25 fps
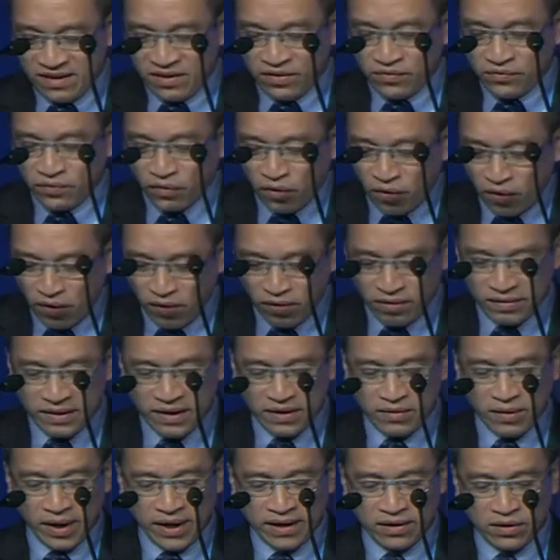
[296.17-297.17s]
for all the
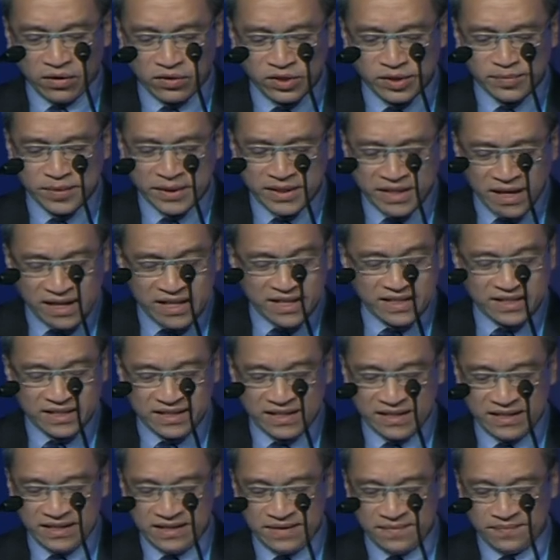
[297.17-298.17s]
great
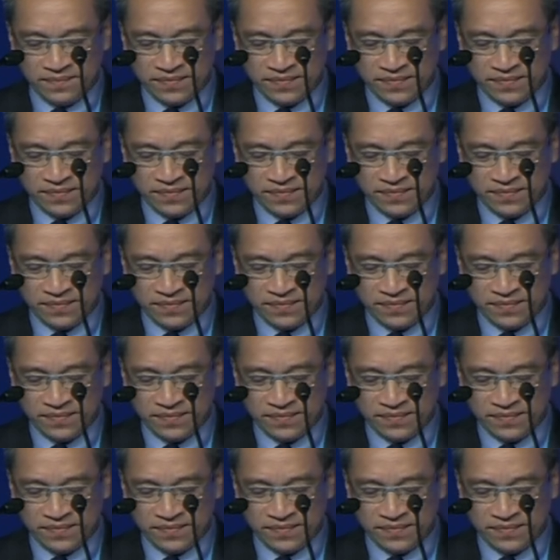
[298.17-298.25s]
hospitality